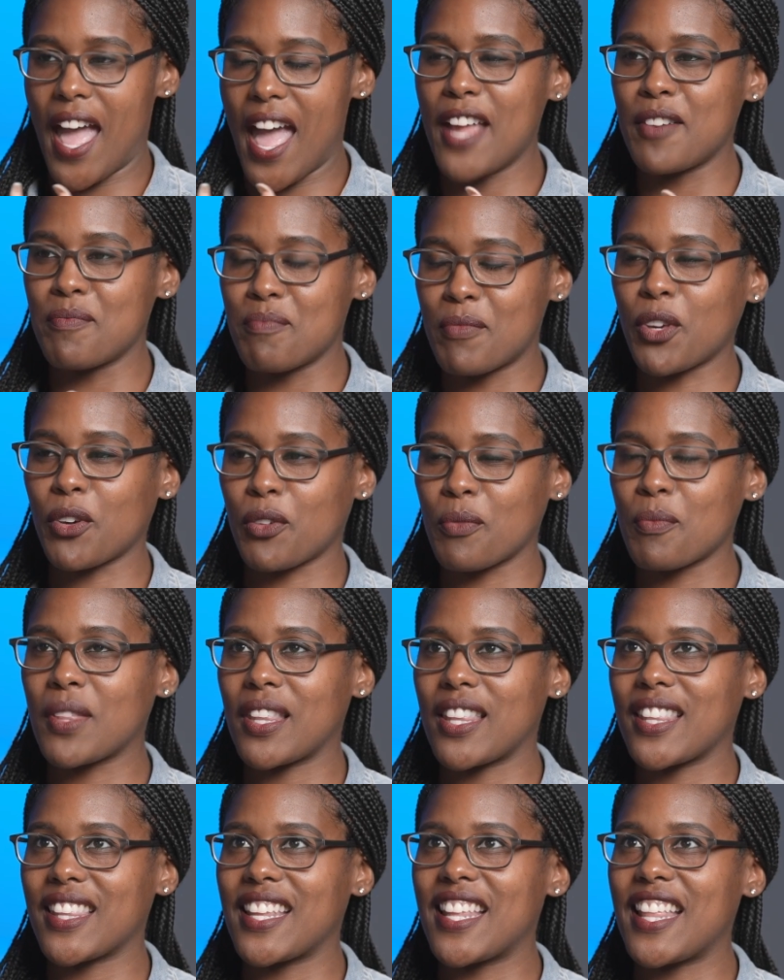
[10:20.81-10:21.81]

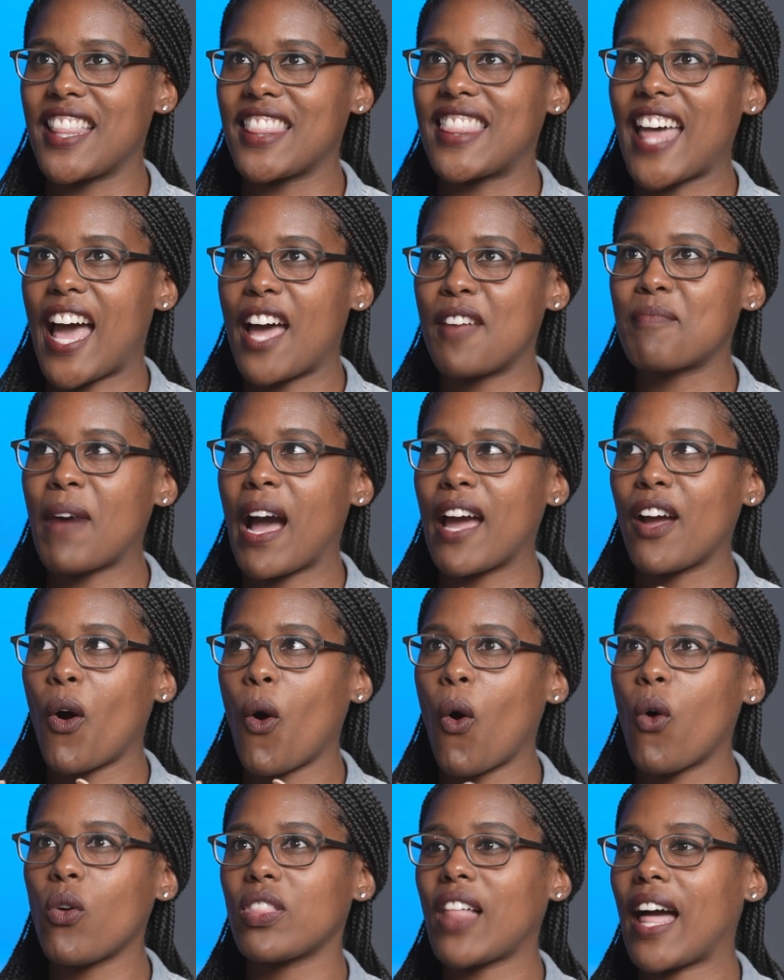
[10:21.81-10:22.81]
And that my
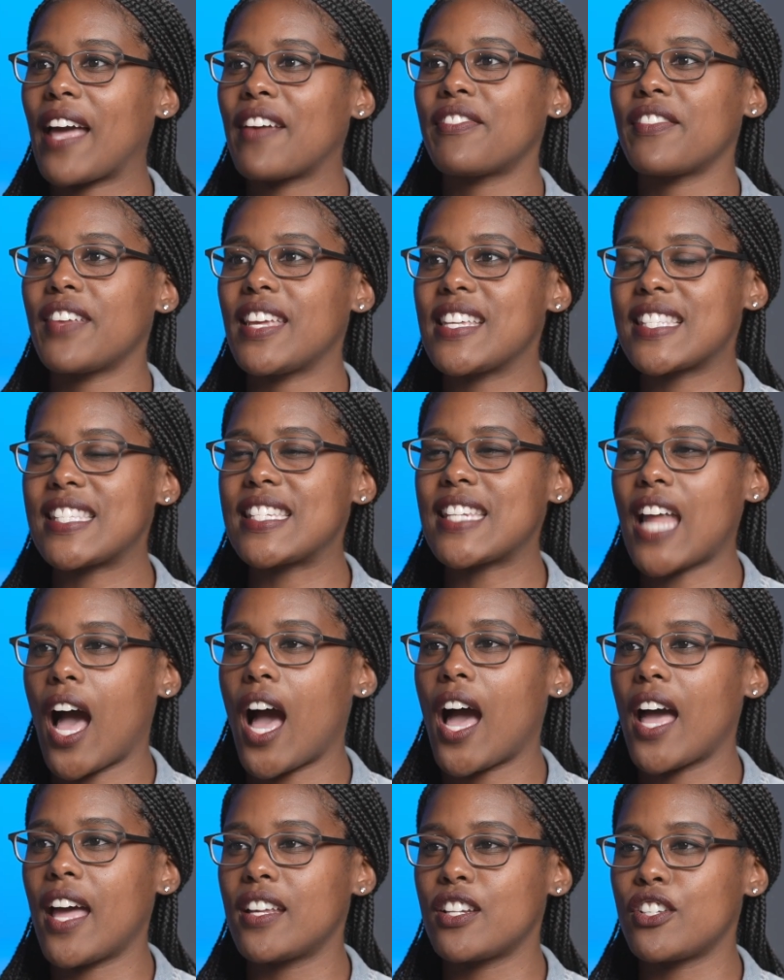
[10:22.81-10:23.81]
whole life is
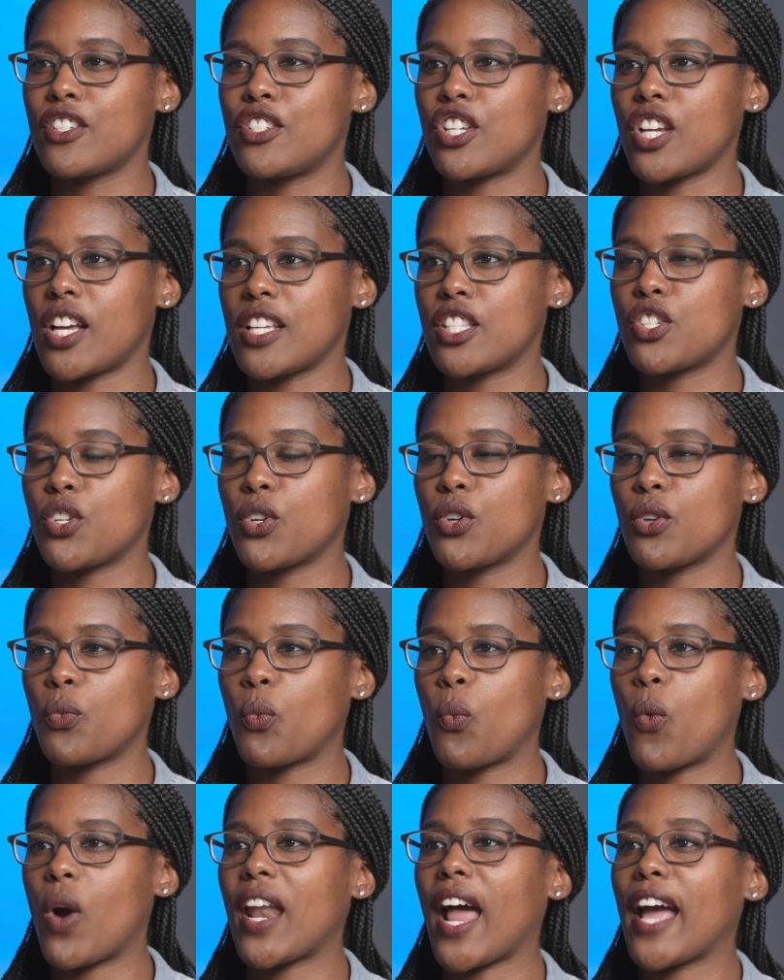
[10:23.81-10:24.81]
not just
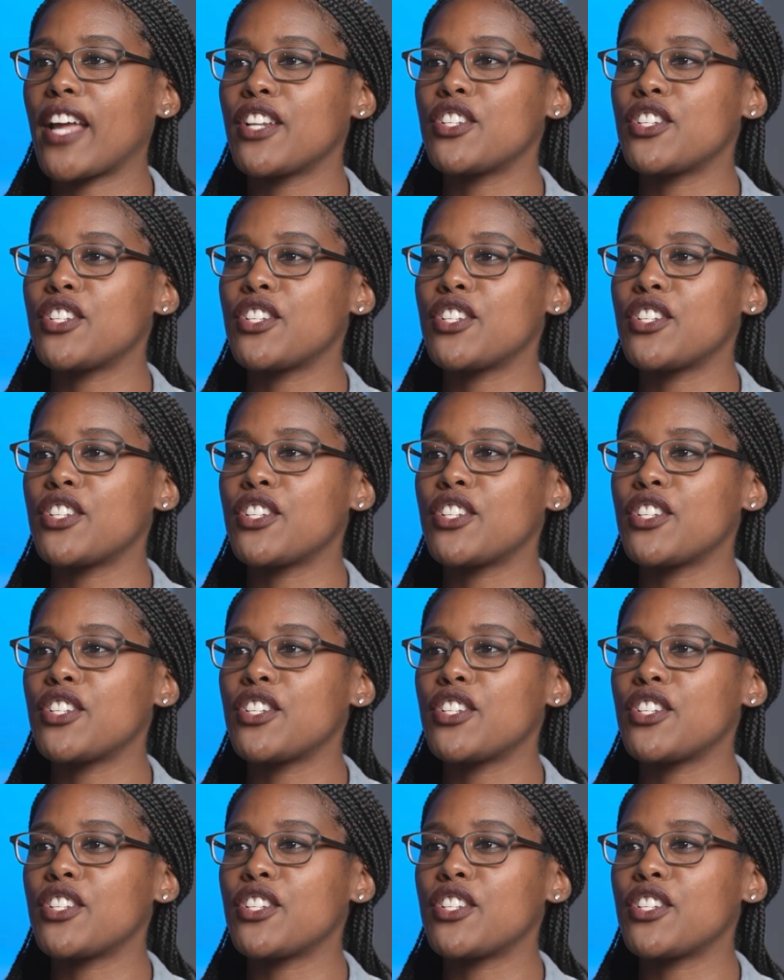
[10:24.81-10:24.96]
what I